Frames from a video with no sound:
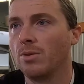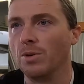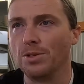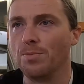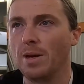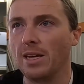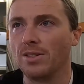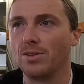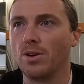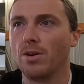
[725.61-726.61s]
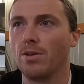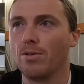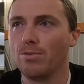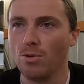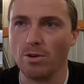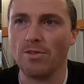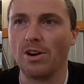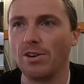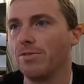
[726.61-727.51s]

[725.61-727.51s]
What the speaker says: which makes for a very